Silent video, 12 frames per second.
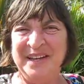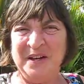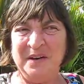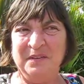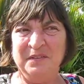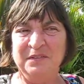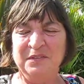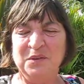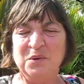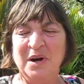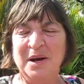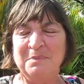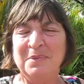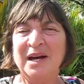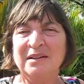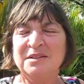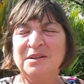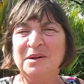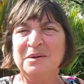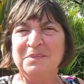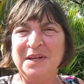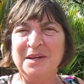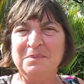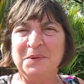of quite passionate
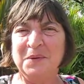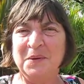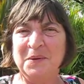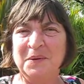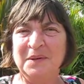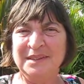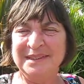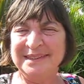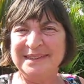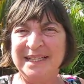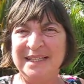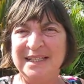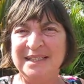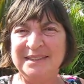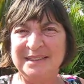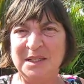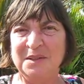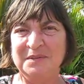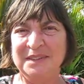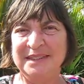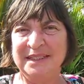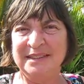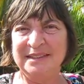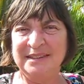people to see these
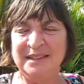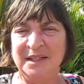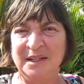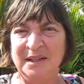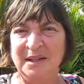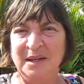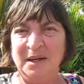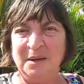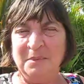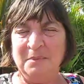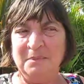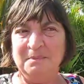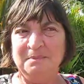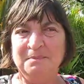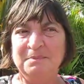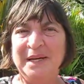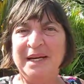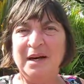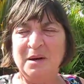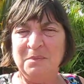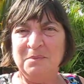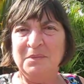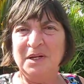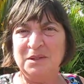services
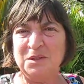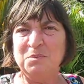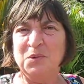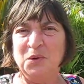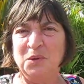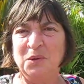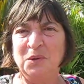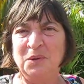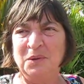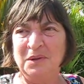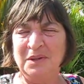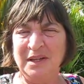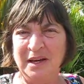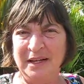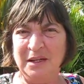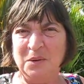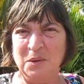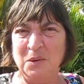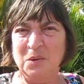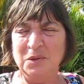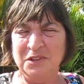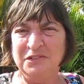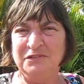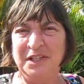become much more like
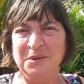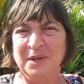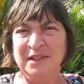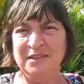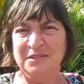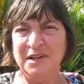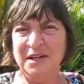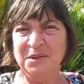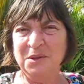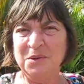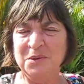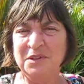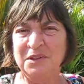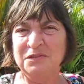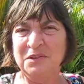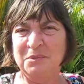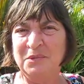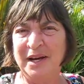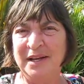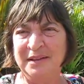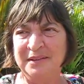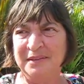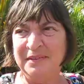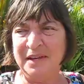ordinary ones round the corner from
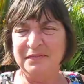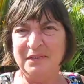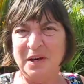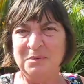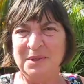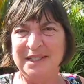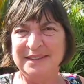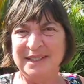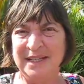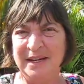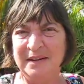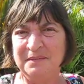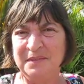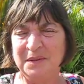where their families lived.